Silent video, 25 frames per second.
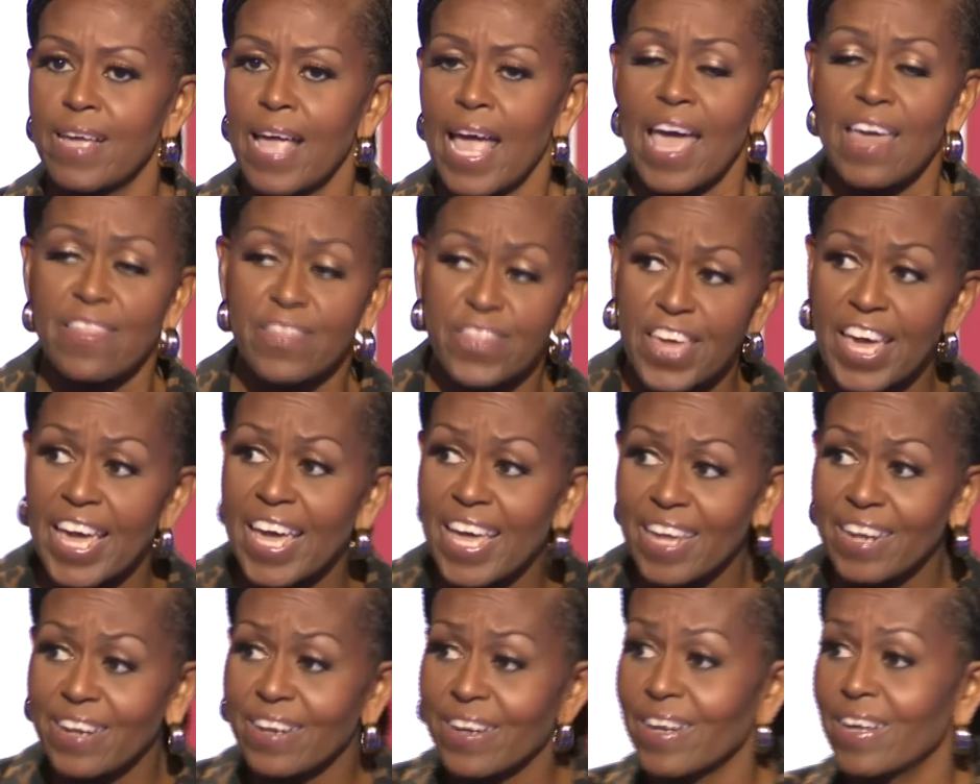And
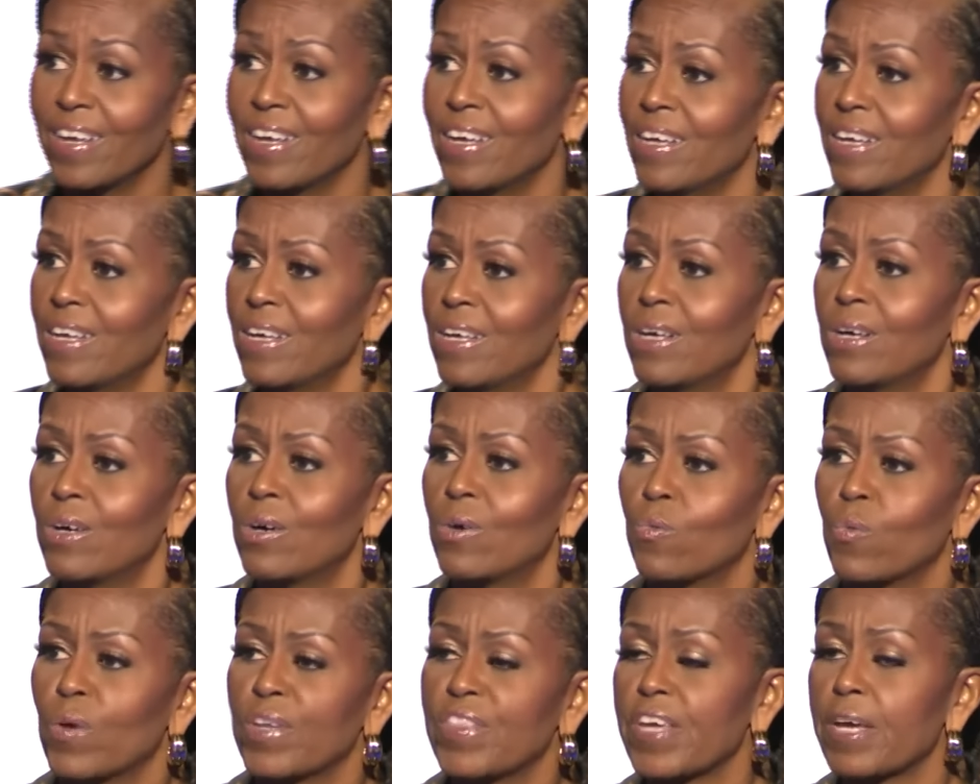then
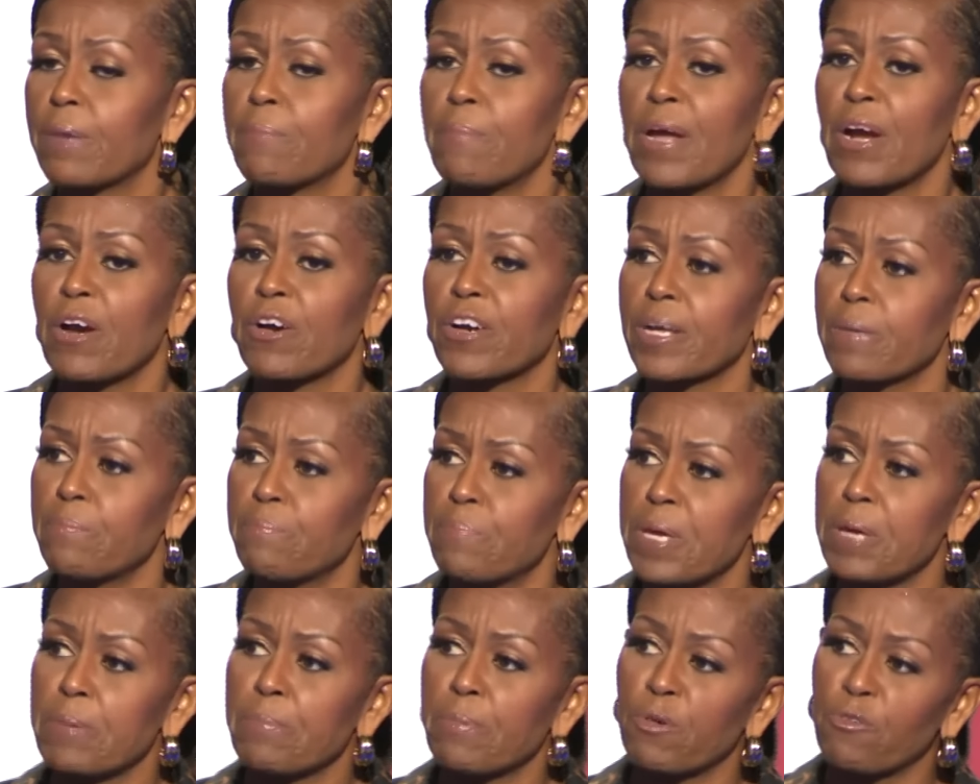when the American
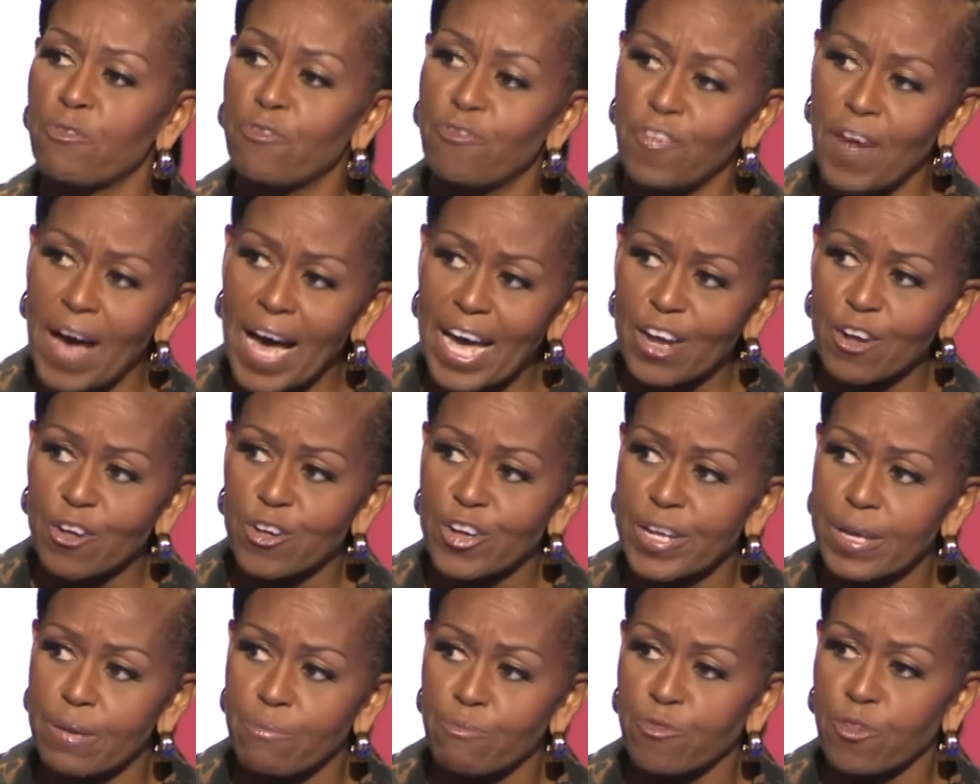people
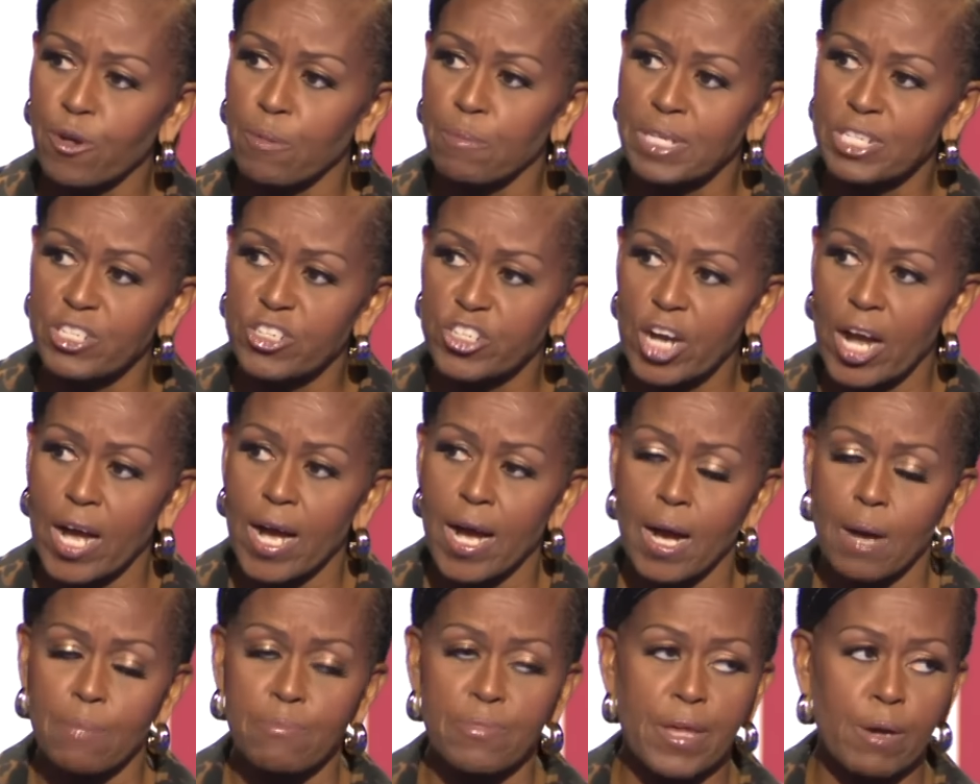fired him from a
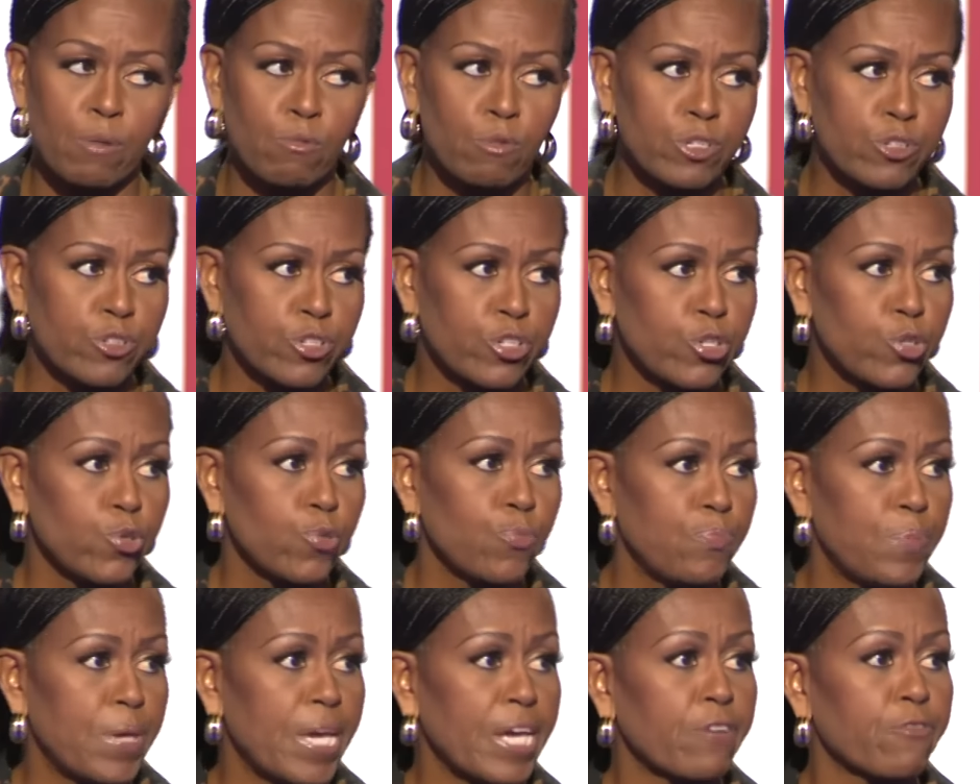job that was too
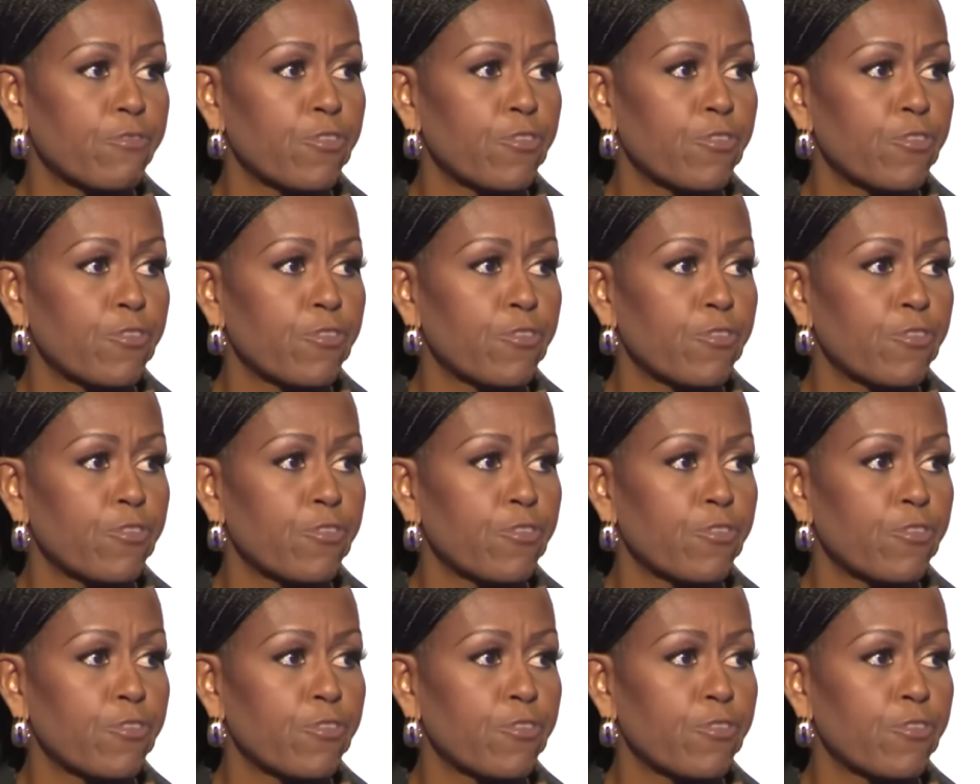big